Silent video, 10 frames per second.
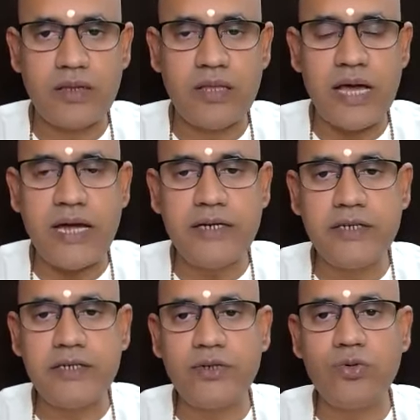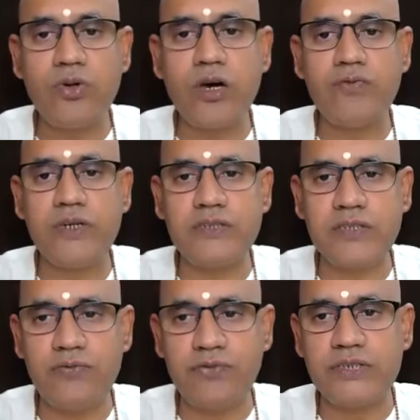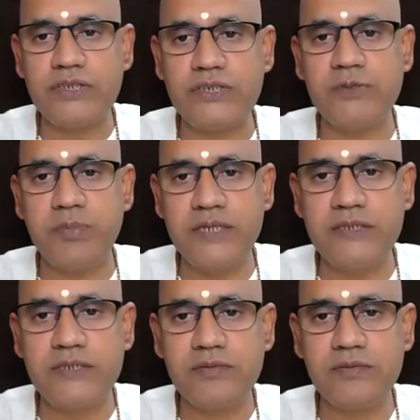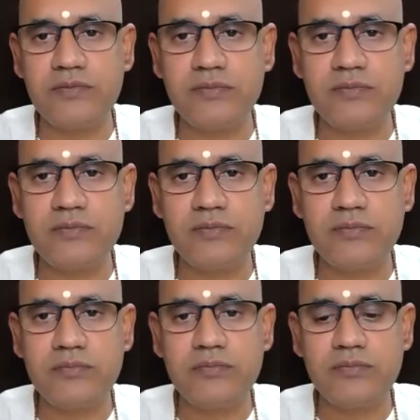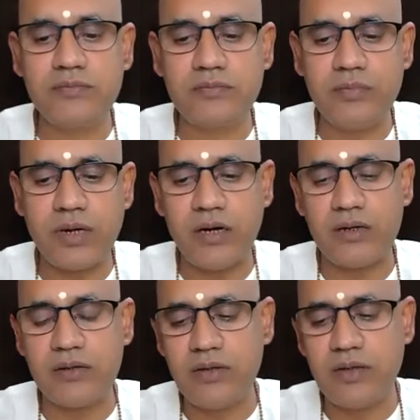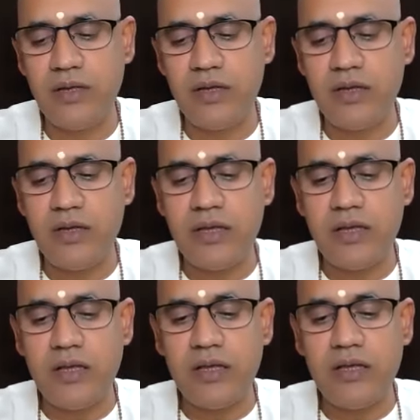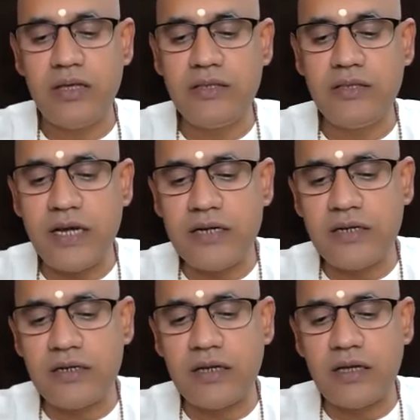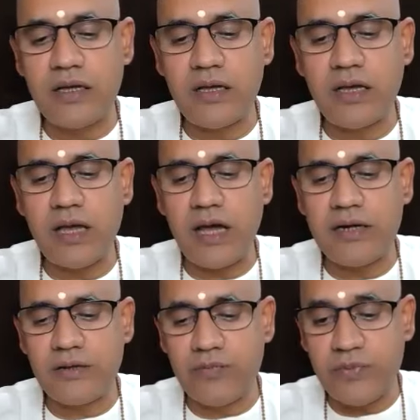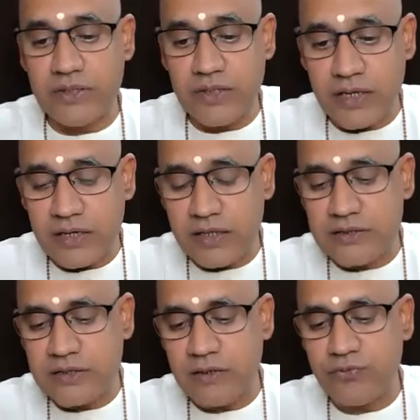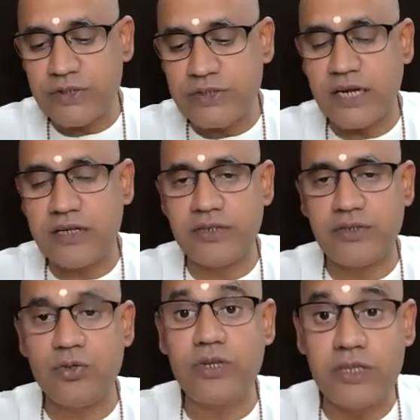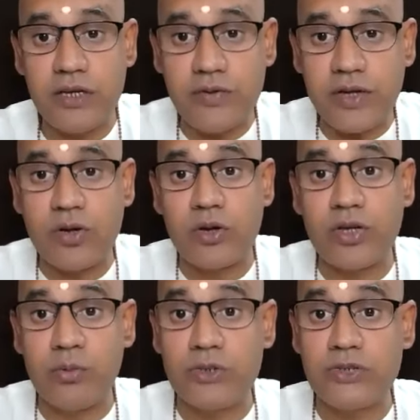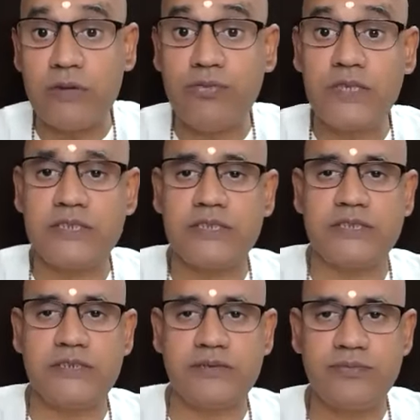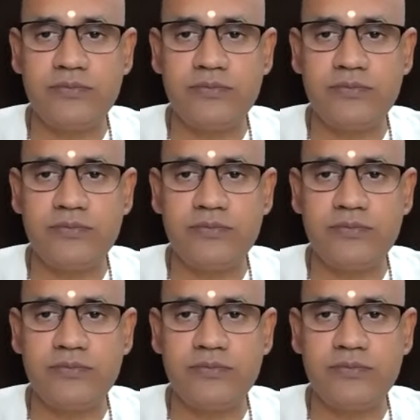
The attitude of unselfishness brings power. In that, at, with that unselfish attitude, here we are talking about selflessness.